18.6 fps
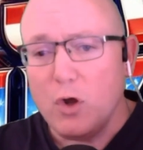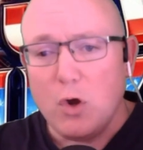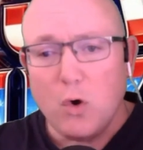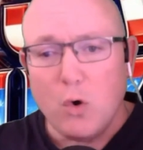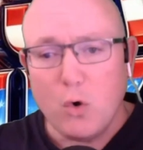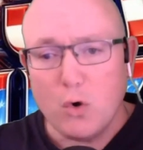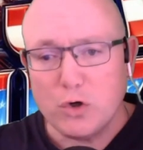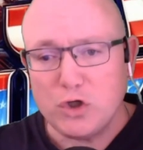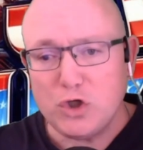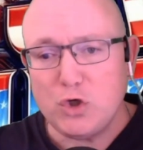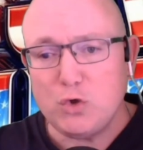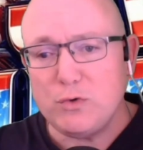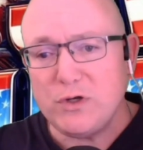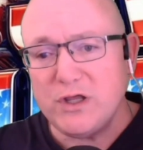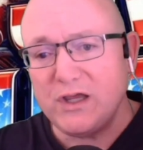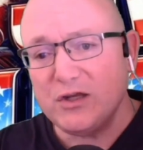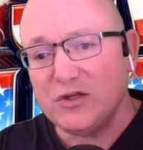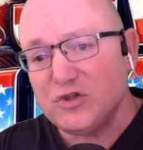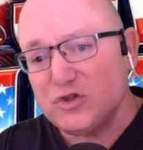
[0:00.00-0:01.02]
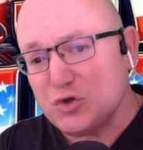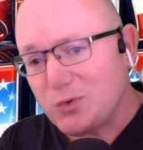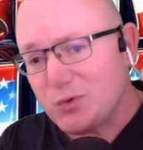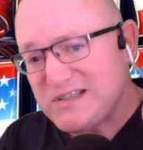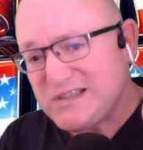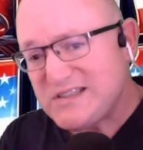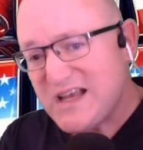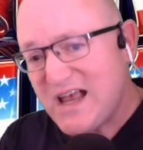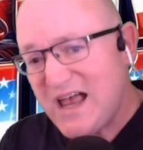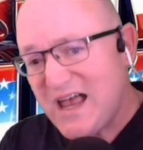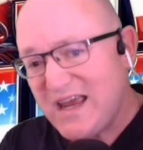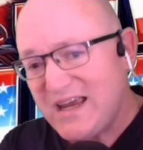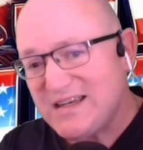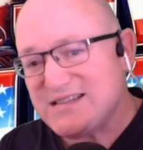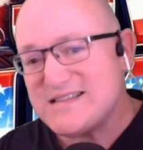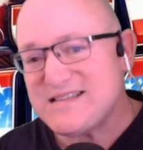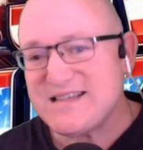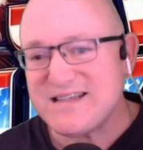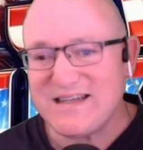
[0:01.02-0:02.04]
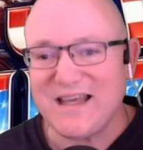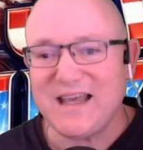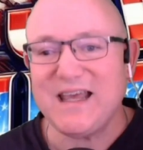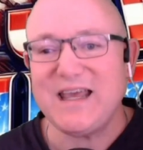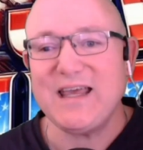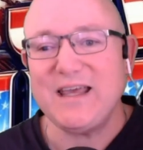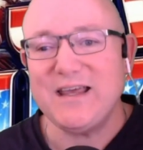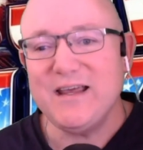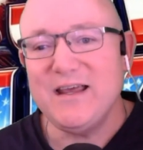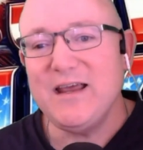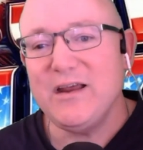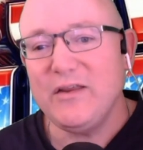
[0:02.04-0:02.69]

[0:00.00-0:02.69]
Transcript: or you need to resign today.